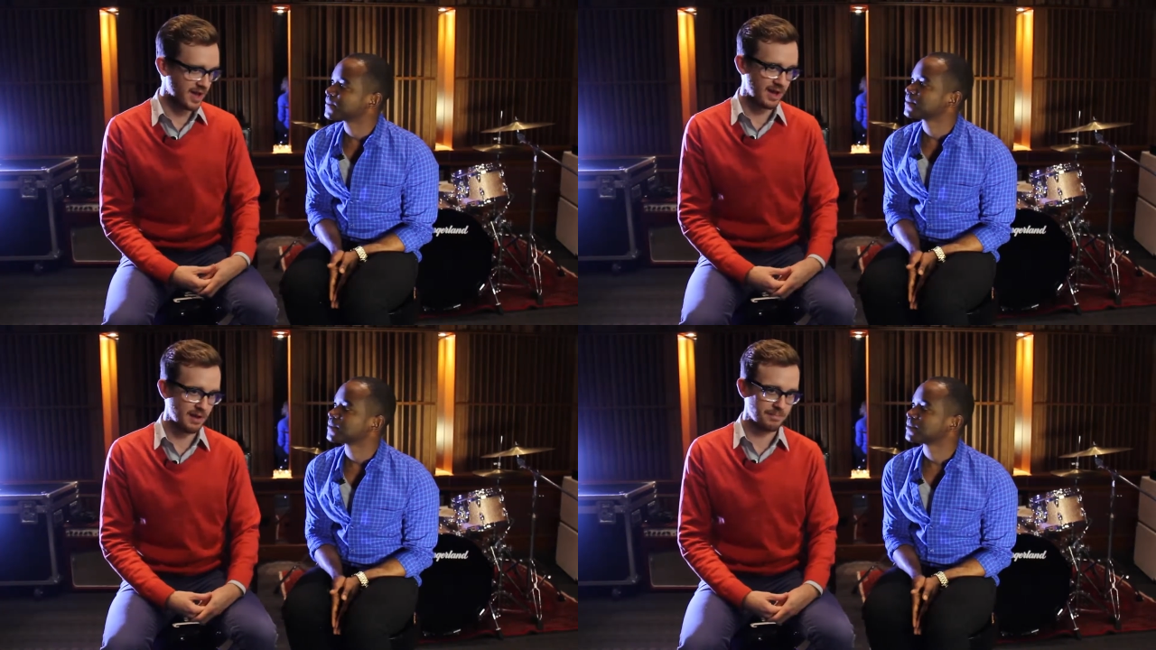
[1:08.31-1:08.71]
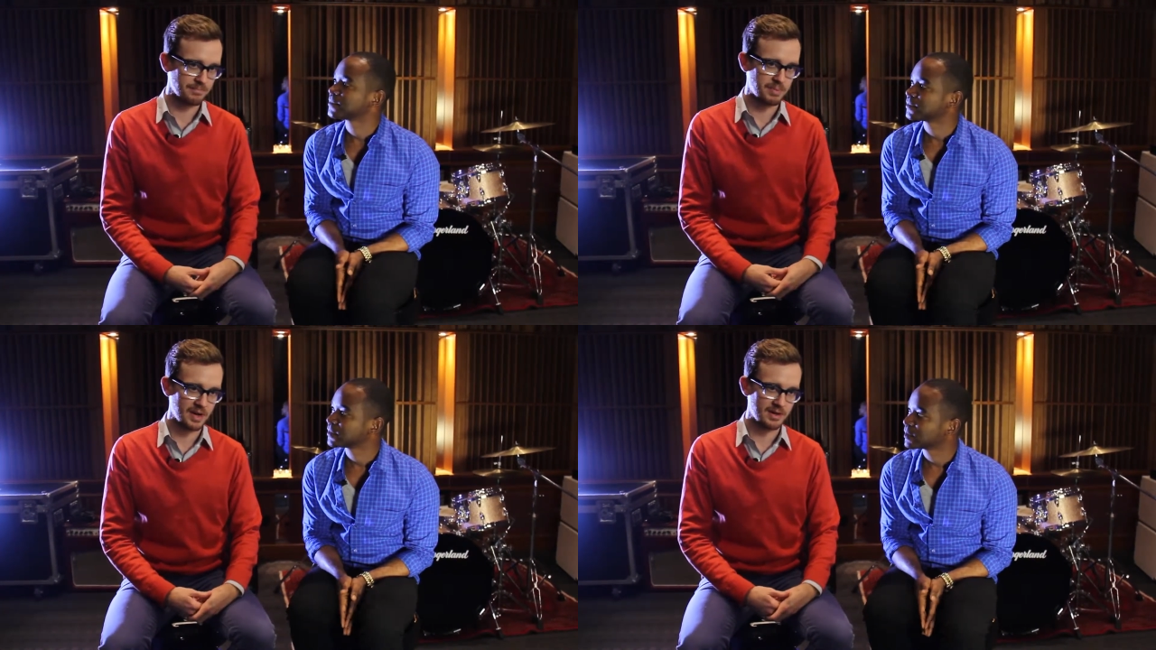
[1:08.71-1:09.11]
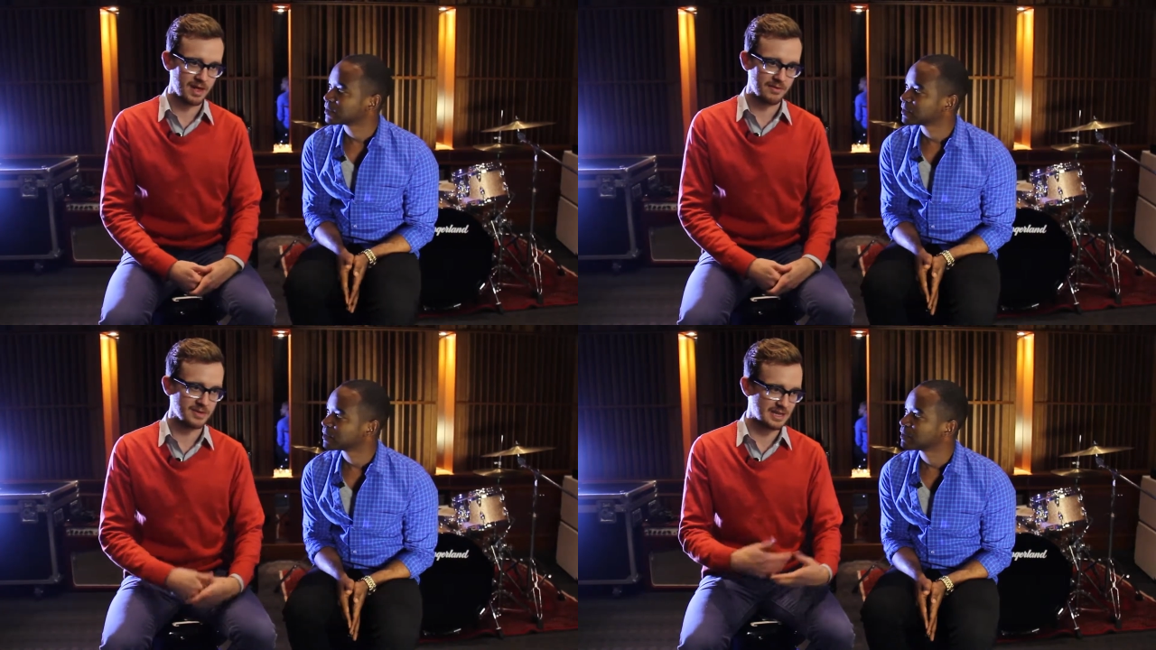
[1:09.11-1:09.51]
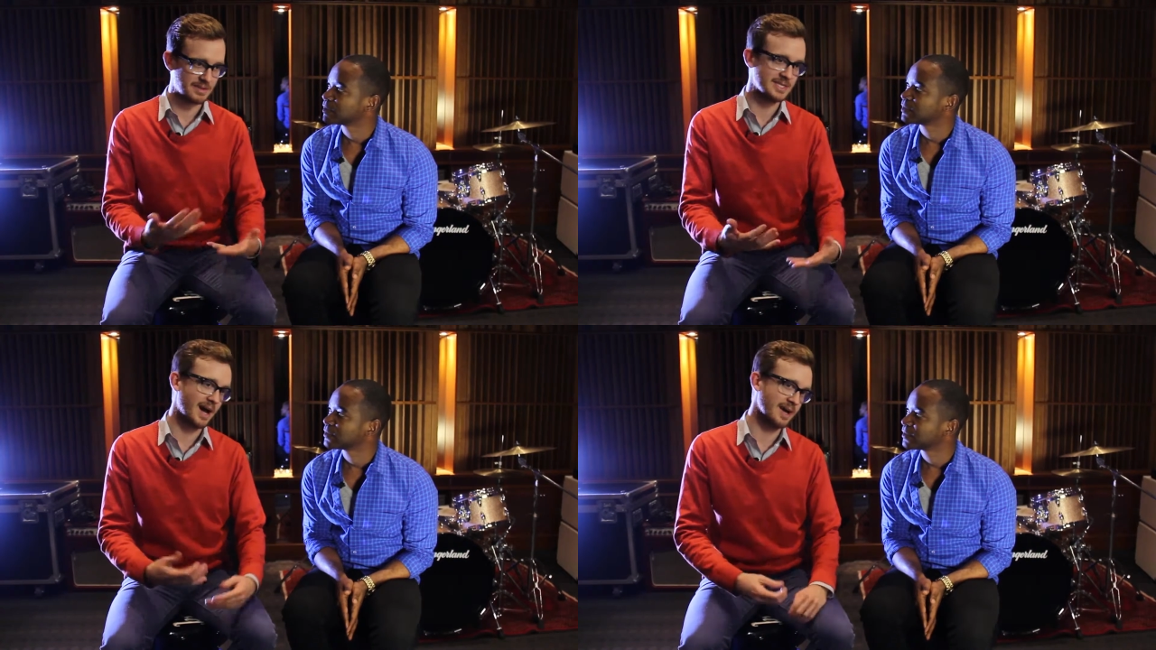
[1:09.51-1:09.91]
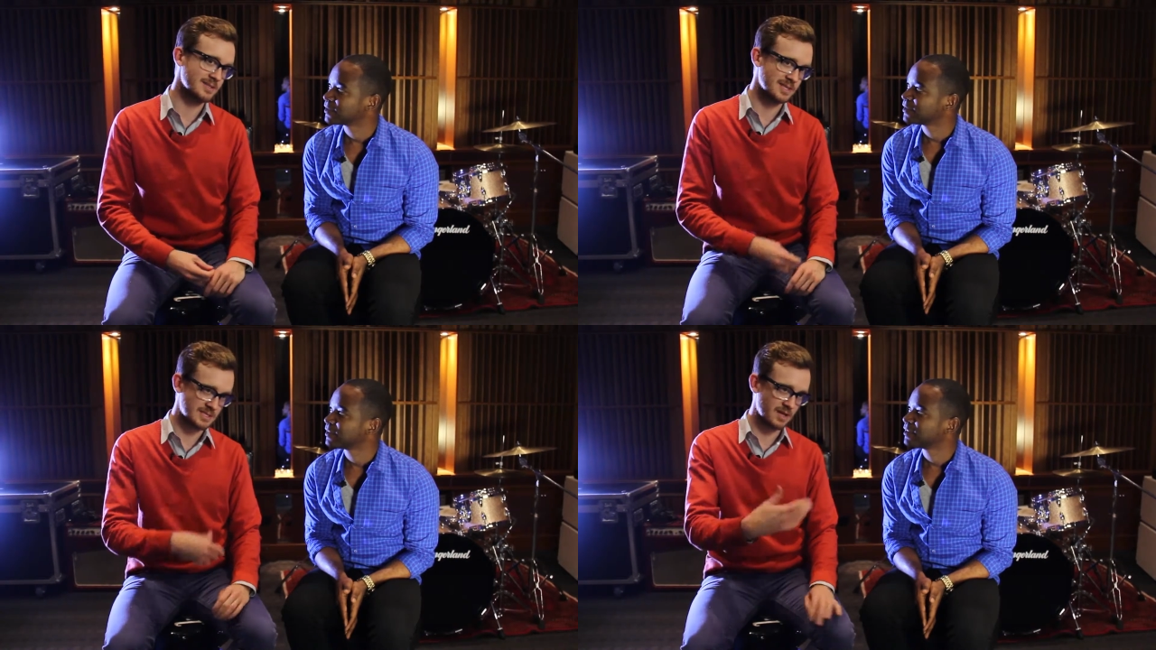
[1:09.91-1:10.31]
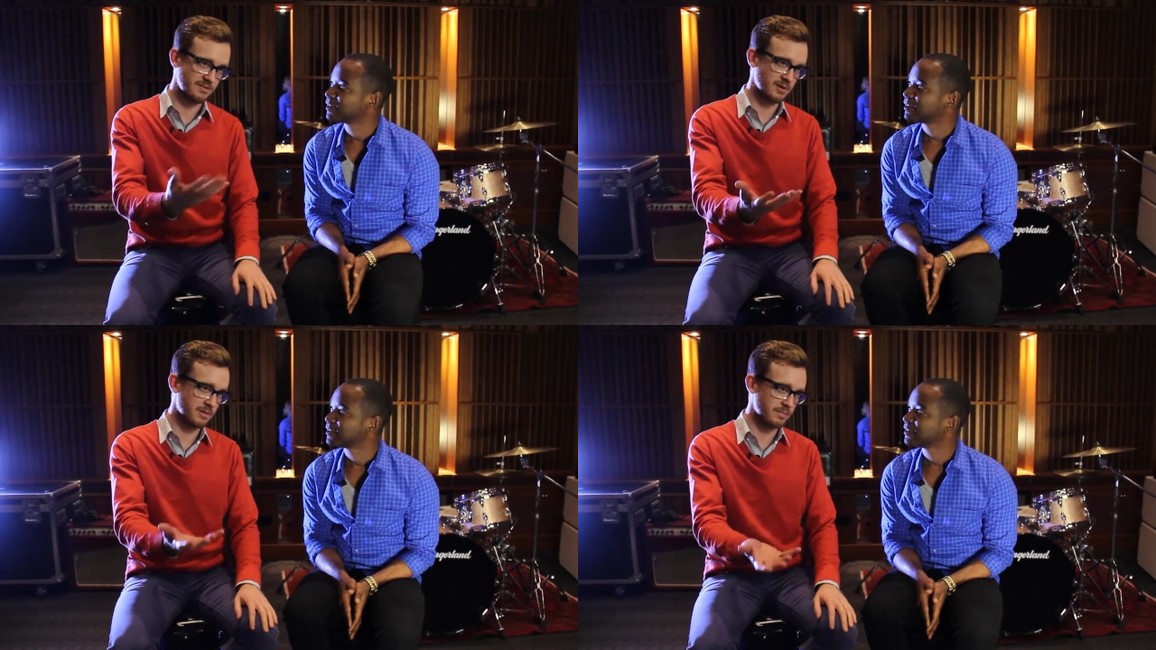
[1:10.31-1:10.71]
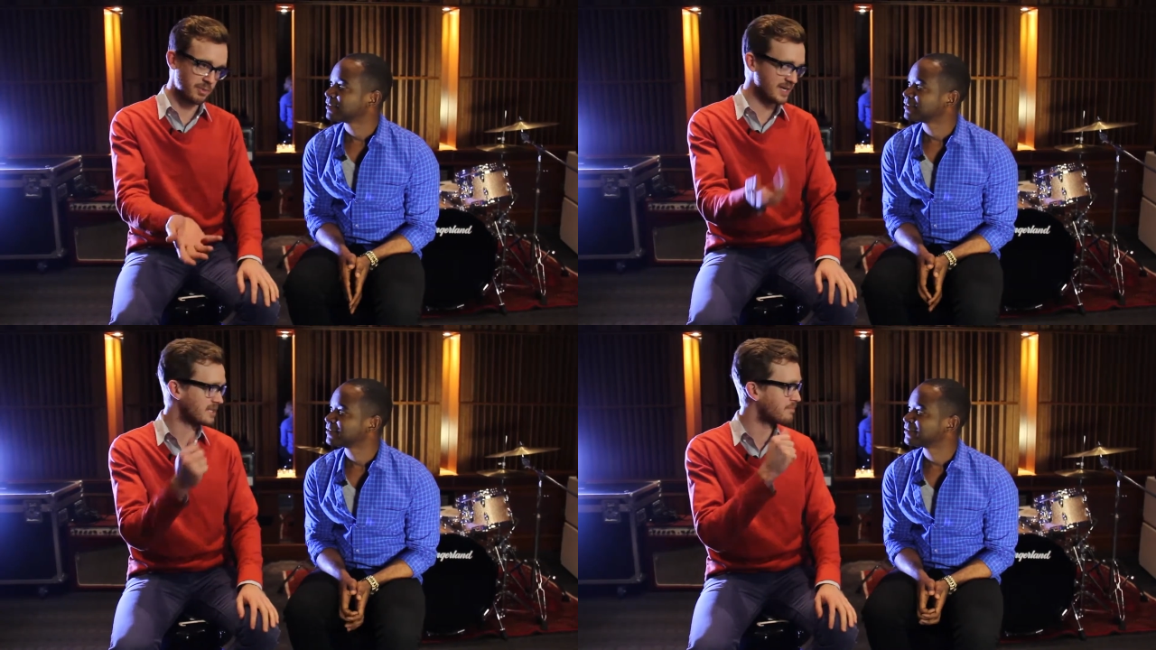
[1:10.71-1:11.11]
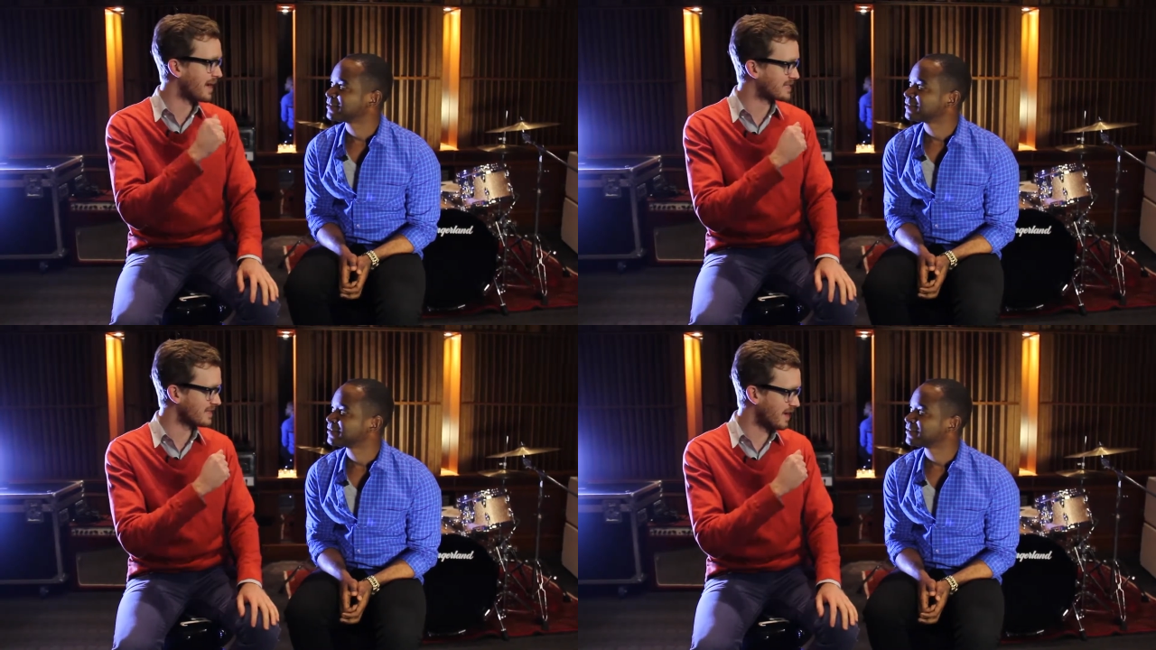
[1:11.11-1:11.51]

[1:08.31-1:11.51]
Speaker 1: Um, but every time he dies, his lover brings him back to